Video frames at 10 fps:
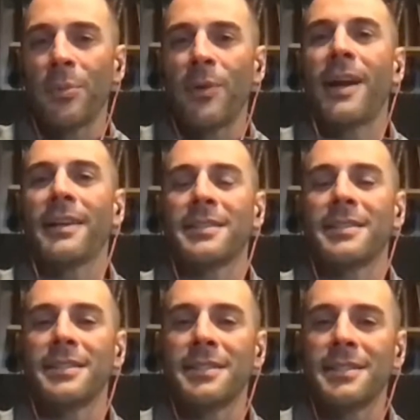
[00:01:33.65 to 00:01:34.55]

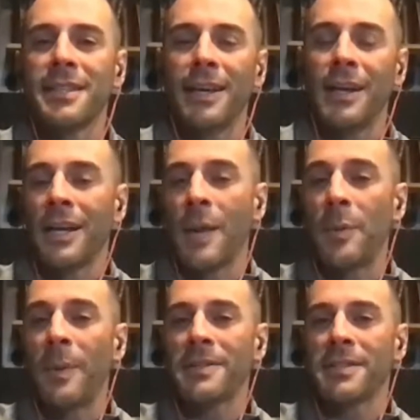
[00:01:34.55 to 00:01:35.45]
practices uh, a couple
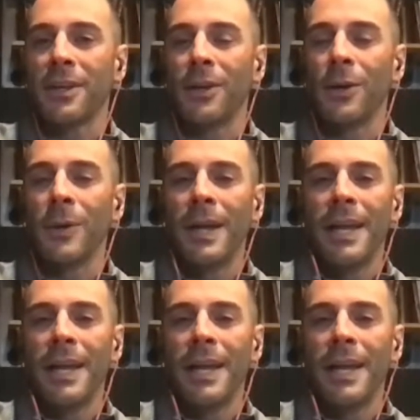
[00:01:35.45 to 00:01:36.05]
months ago,